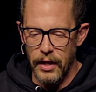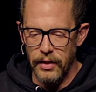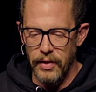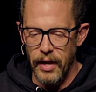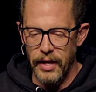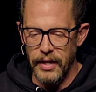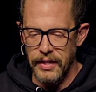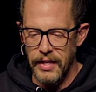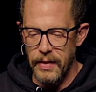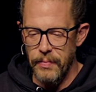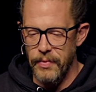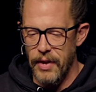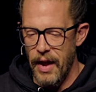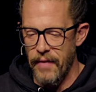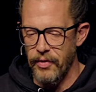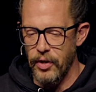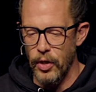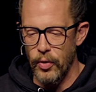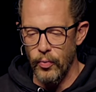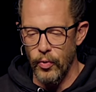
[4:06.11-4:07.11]
Take a deep
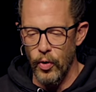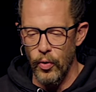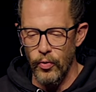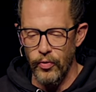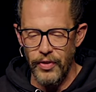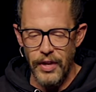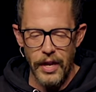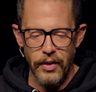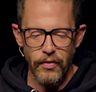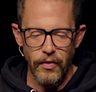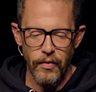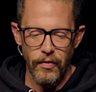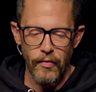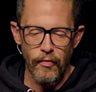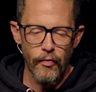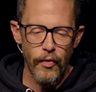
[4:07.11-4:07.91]
dive into the roles, natures,